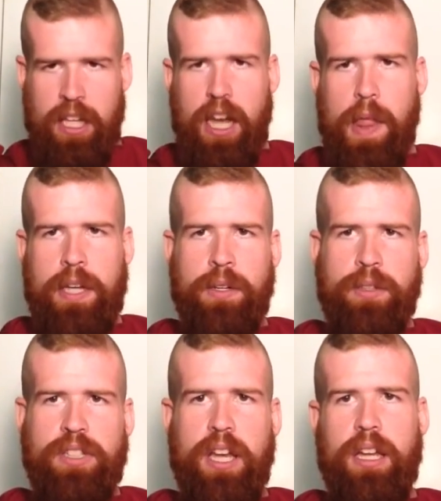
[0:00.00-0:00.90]
and then
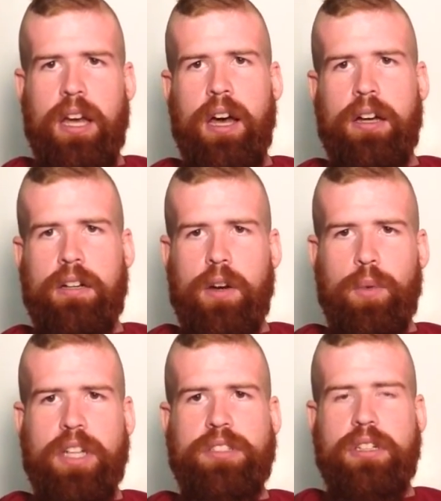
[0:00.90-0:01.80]
use a
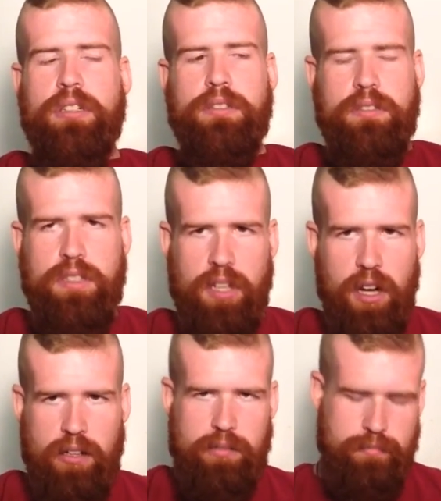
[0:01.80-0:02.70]
razor to cut